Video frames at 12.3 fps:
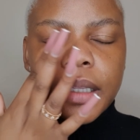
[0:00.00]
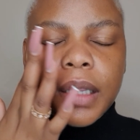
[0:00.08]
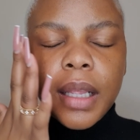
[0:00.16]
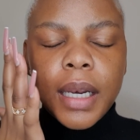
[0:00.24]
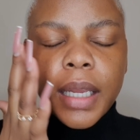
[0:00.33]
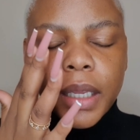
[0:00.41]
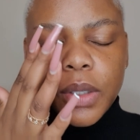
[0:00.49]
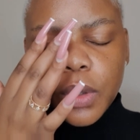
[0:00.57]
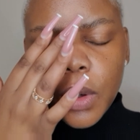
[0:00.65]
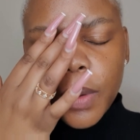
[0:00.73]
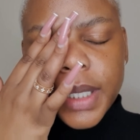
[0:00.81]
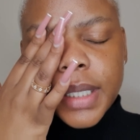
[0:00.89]
The link is
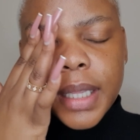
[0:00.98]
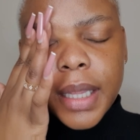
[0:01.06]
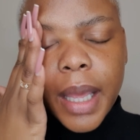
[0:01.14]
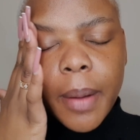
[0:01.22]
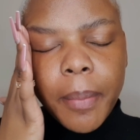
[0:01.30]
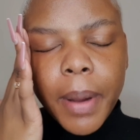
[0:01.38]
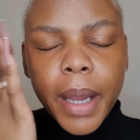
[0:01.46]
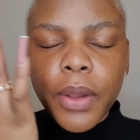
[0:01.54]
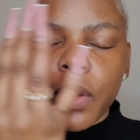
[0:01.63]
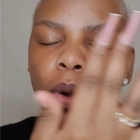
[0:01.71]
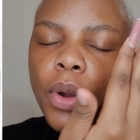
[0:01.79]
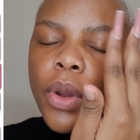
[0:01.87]
always in their
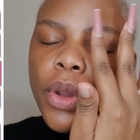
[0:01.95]
bio.